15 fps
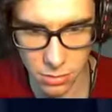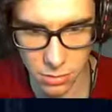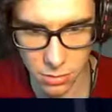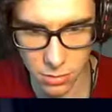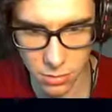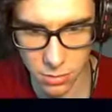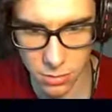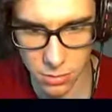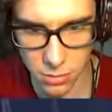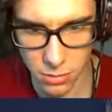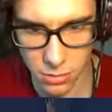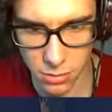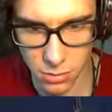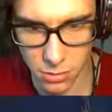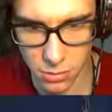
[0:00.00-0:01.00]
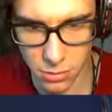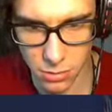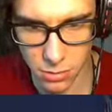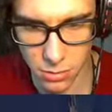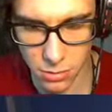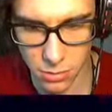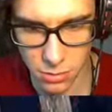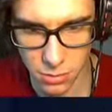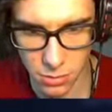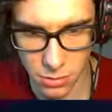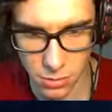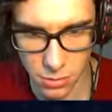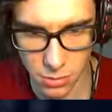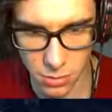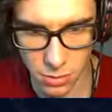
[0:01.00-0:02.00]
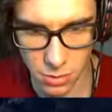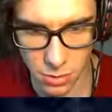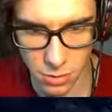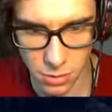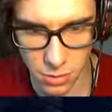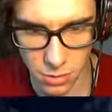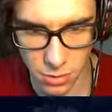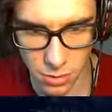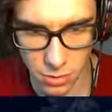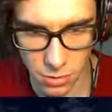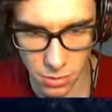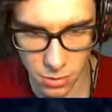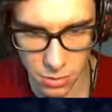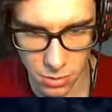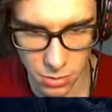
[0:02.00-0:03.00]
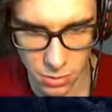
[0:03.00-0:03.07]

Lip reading: No one is speaking in this clip.